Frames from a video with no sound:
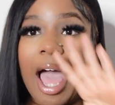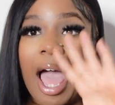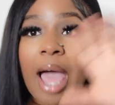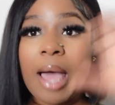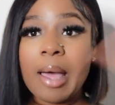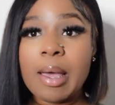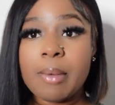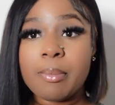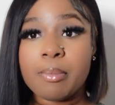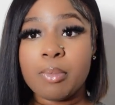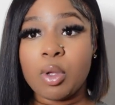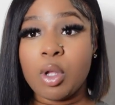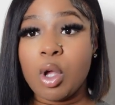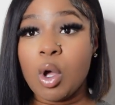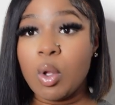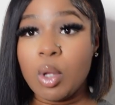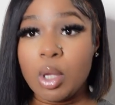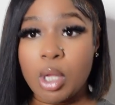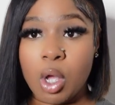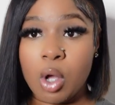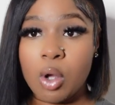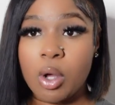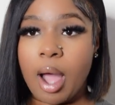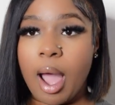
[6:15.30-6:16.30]
i'm no
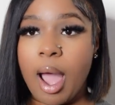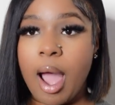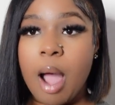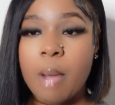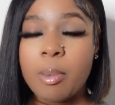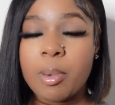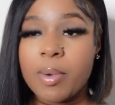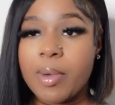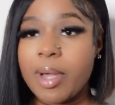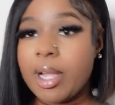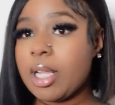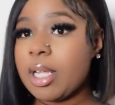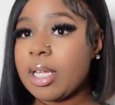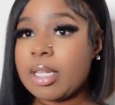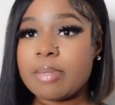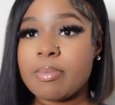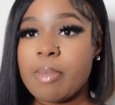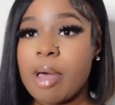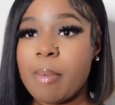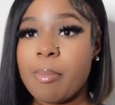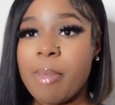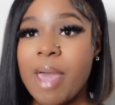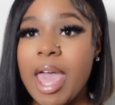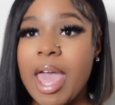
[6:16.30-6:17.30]
longer operating as
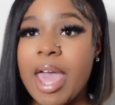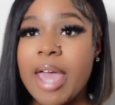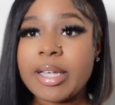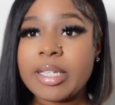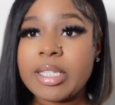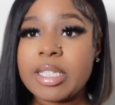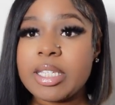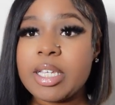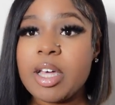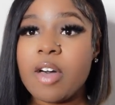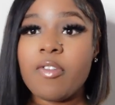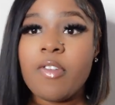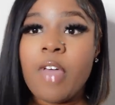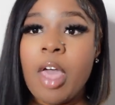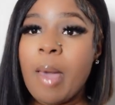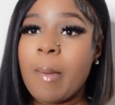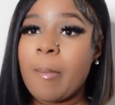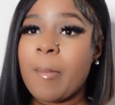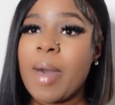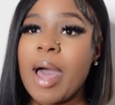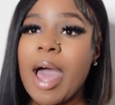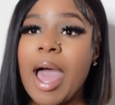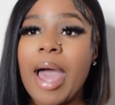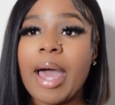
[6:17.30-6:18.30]
my past self
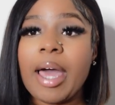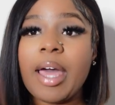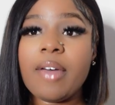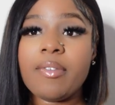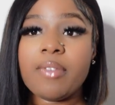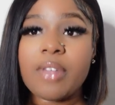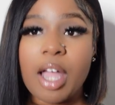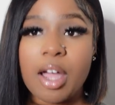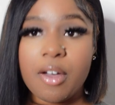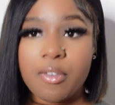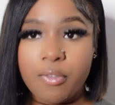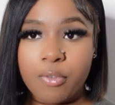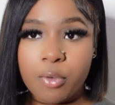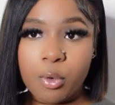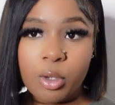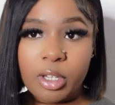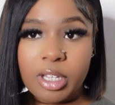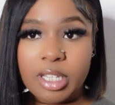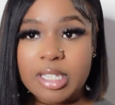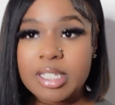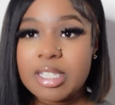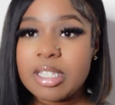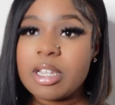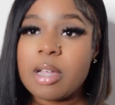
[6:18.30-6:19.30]
but i have not
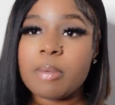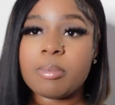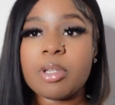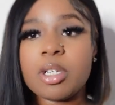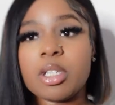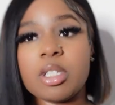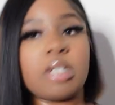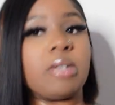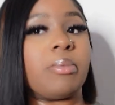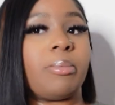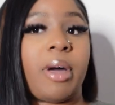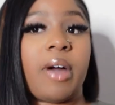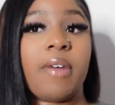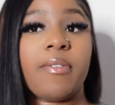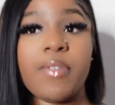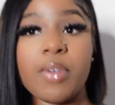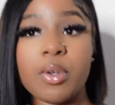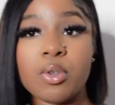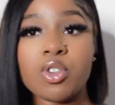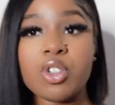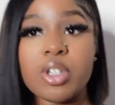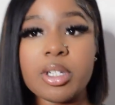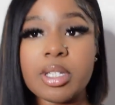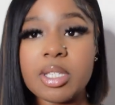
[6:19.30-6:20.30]
fully stepped into my
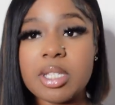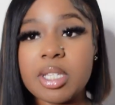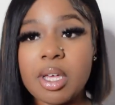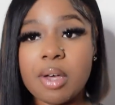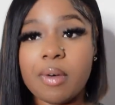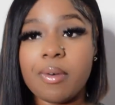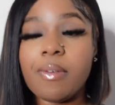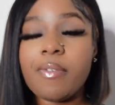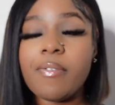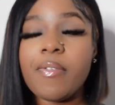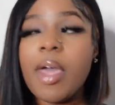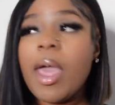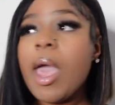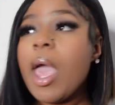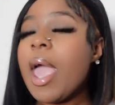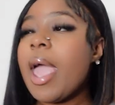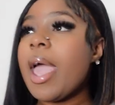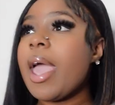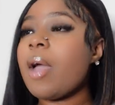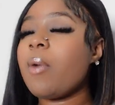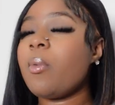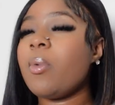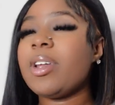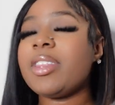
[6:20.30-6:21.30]
future self
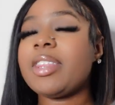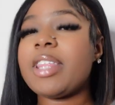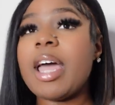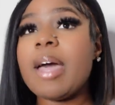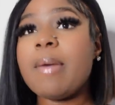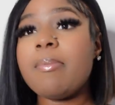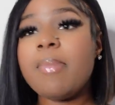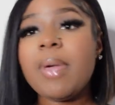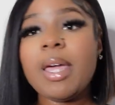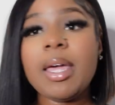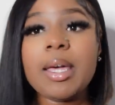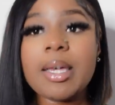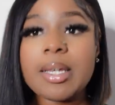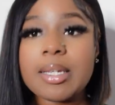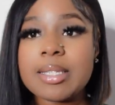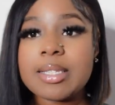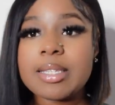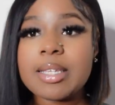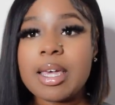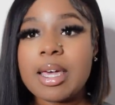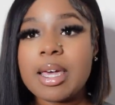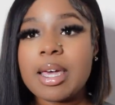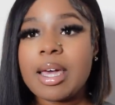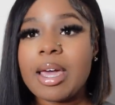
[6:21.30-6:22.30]
and with that being
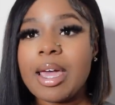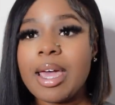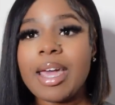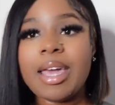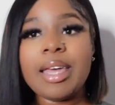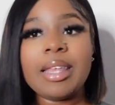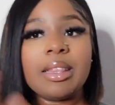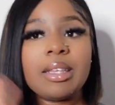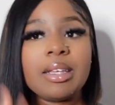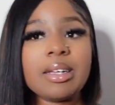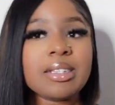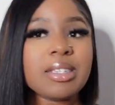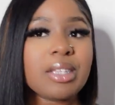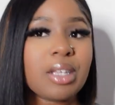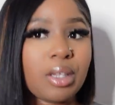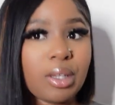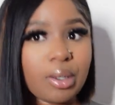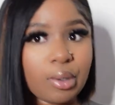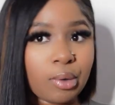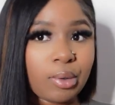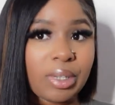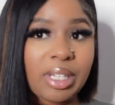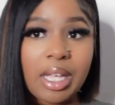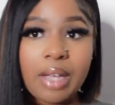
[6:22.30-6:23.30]
said it looks a
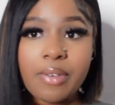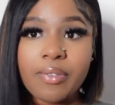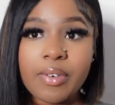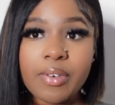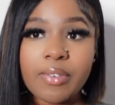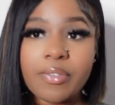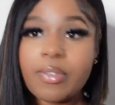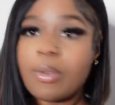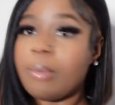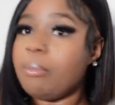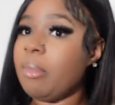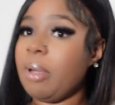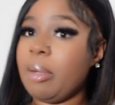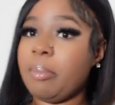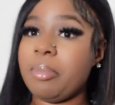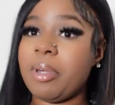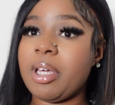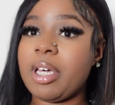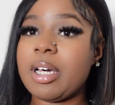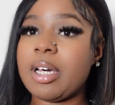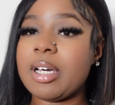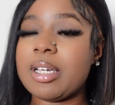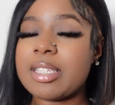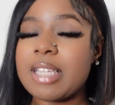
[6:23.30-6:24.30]
little different for me
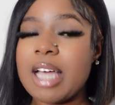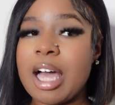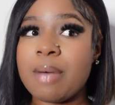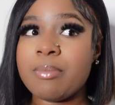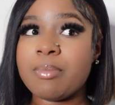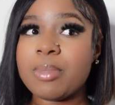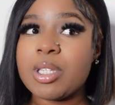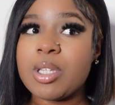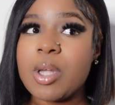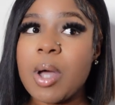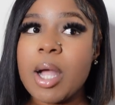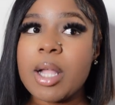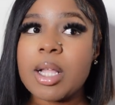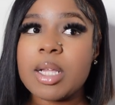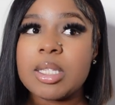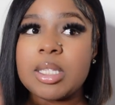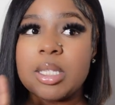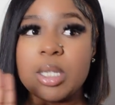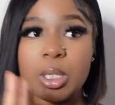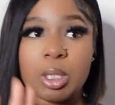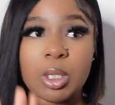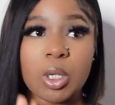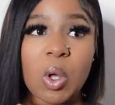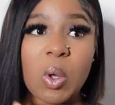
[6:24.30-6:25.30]
because i'm starting
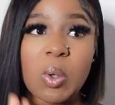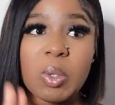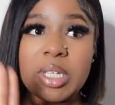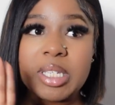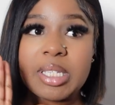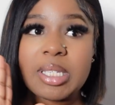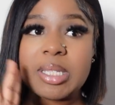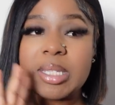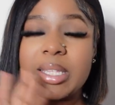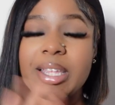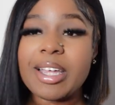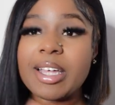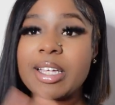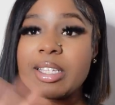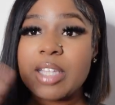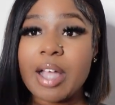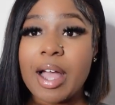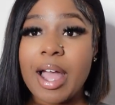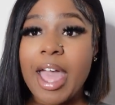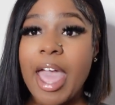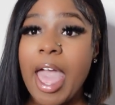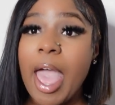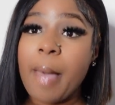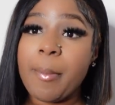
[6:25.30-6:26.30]
to notice things
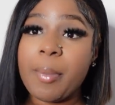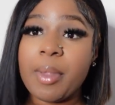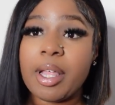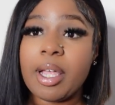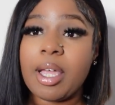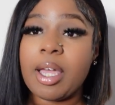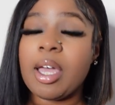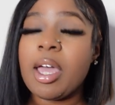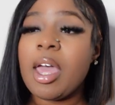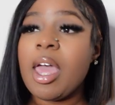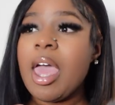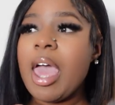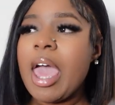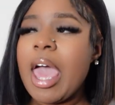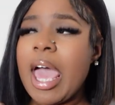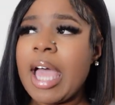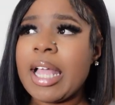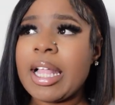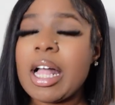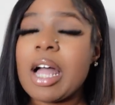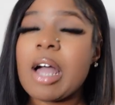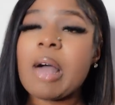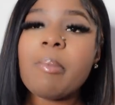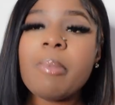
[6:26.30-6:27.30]
are happening
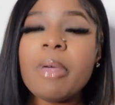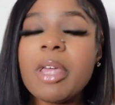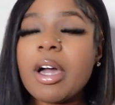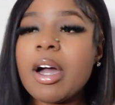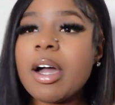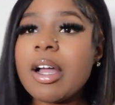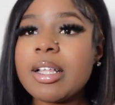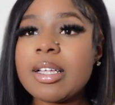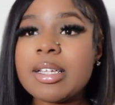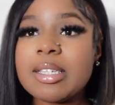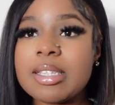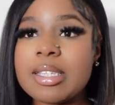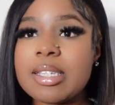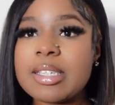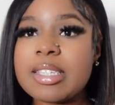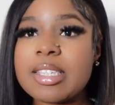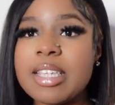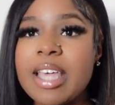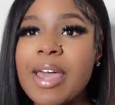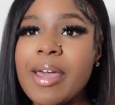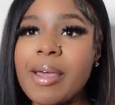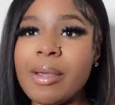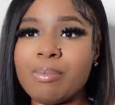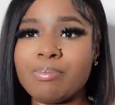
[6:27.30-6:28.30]
and i'll be honest to
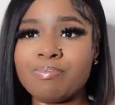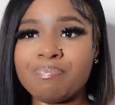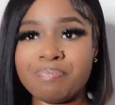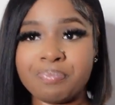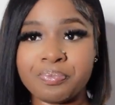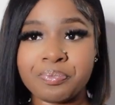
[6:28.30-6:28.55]
say